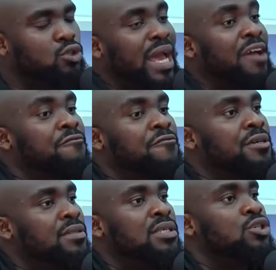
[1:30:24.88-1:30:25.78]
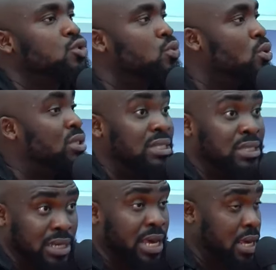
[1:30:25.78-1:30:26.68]
everything you want is
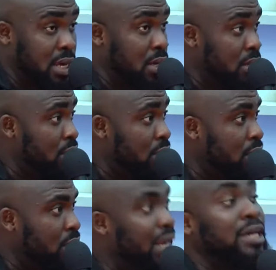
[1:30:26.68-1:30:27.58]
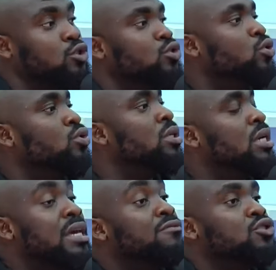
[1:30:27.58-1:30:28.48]
there. Yeah. Like you don't
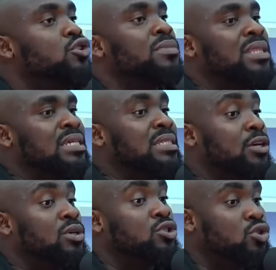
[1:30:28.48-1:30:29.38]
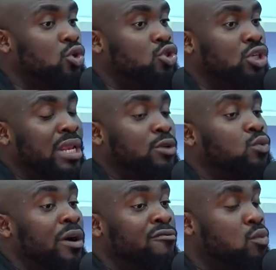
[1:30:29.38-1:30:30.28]
even some things that you touch that
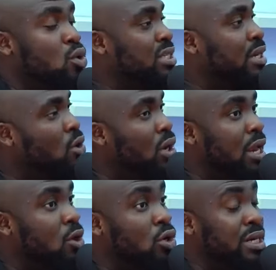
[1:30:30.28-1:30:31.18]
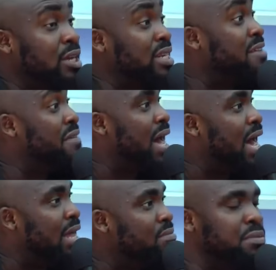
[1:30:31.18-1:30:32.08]
you have wanted all along that you never
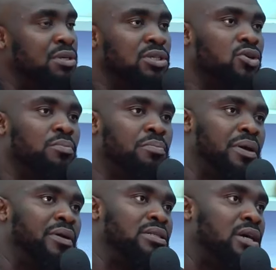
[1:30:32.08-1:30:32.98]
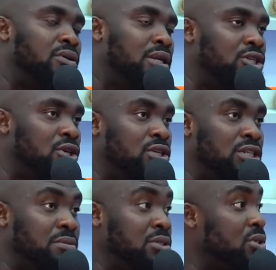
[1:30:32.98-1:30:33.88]
had. Maybe in your parental
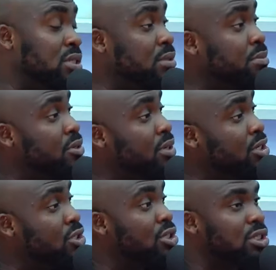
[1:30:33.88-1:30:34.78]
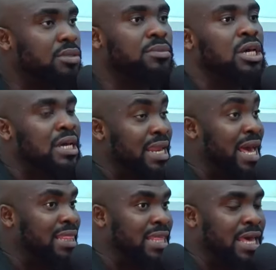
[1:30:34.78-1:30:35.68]
relationships, in your sibling relationship, yeah. they
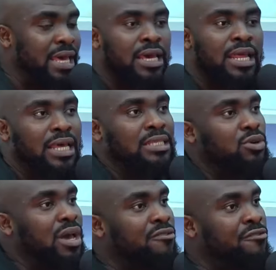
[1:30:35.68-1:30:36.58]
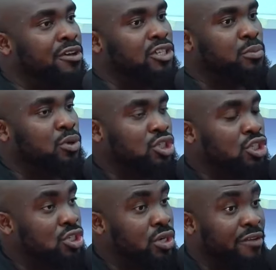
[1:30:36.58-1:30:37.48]
are there. Let's say you are a firstborn,
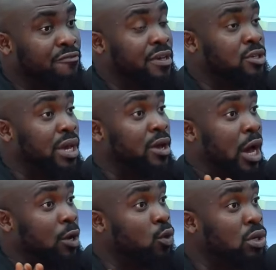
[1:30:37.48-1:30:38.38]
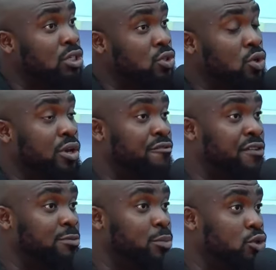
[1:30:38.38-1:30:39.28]
you are, a, you are an only son or a
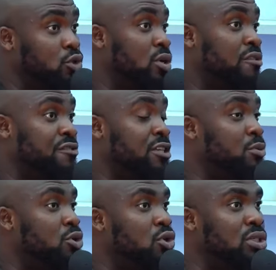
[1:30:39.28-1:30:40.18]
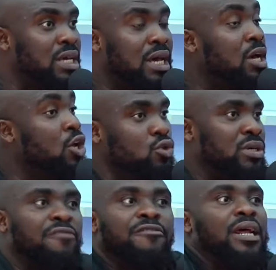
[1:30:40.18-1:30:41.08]
firstborn son or a firstborn daughter. You
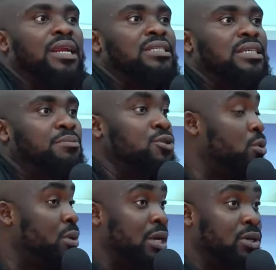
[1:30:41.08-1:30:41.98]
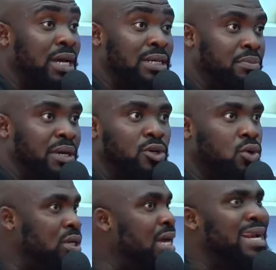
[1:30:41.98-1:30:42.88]
can find an escape with someone that you can depend
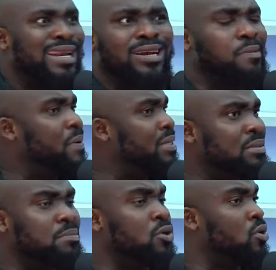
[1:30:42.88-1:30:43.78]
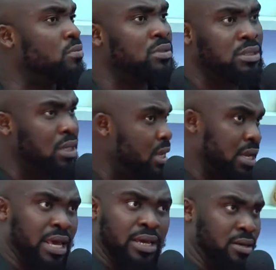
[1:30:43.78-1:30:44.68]
on. Now the person becomes
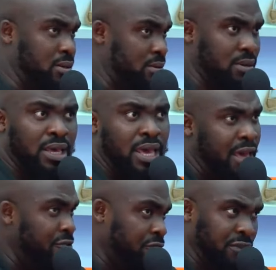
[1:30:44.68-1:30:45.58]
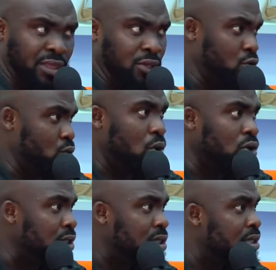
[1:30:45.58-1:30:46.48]
like everything, everything you
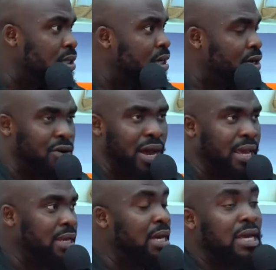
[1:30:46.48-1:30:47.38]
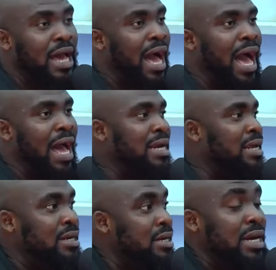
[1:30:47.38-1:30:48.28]
want. The moment right crack and the,
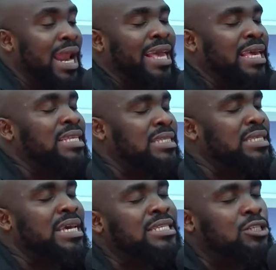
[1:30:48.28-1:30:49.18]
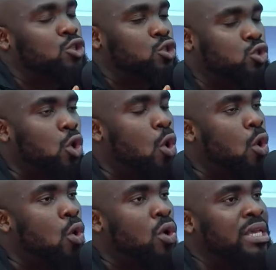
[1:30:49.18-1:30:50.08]
like it's it's
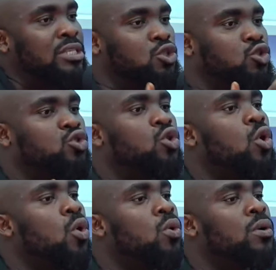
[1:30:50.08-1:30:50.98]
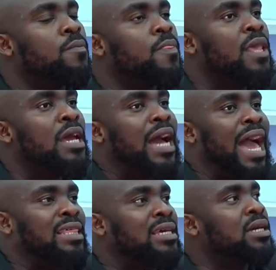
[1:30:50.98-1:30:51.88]
so it's so.
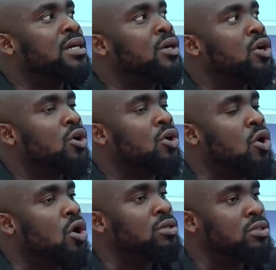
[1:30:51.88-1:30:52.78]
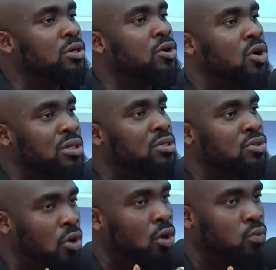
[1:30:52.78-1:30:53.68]
I think. God, God,
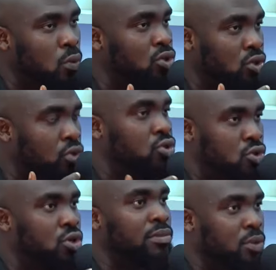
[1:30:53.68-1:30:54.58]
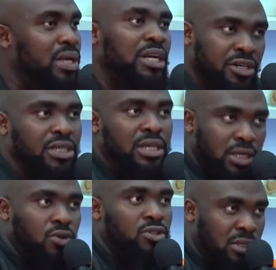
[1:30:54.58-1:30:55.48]
God was onto something when He created the
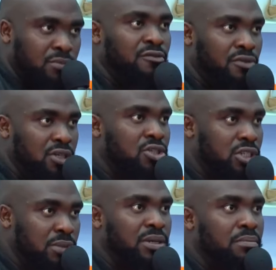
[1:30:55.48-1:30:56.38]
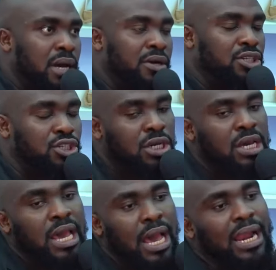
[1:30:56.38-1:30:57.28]
concept of relationships and marriage. Yep.
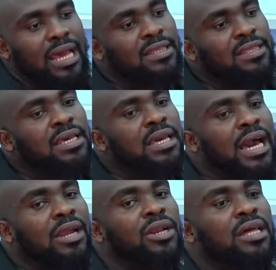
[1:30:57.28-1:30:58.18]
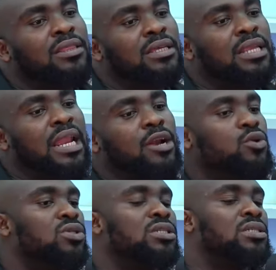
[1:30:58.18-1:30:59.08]
And I think another thing that I
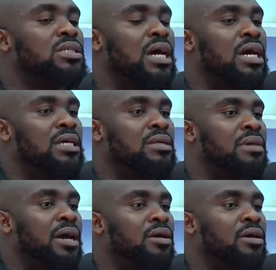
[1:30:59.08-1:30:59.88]
noticed in my